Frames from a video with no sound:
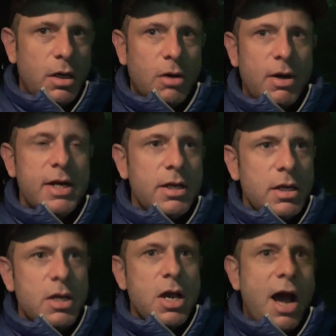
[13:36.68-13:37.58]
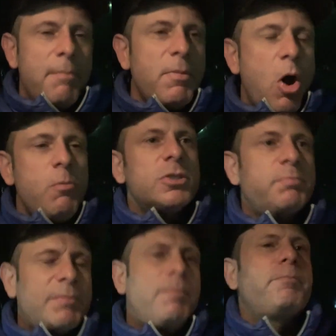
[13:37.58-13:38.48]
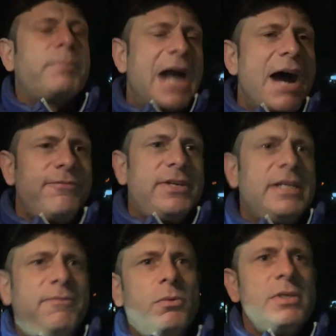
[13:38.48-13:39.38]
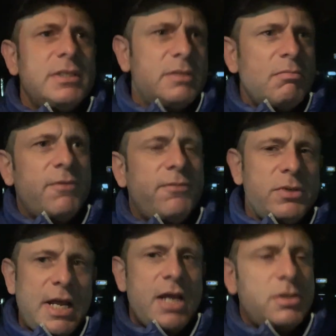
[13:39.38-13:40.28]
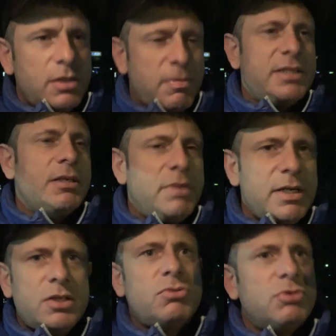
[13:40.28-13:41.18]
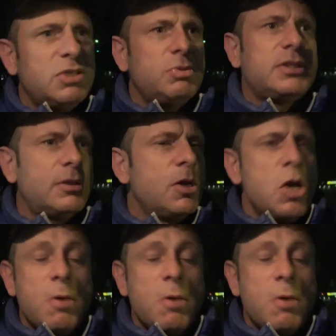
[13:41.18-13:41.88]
All right? I'm almost confident if it was handled by somebody else or this was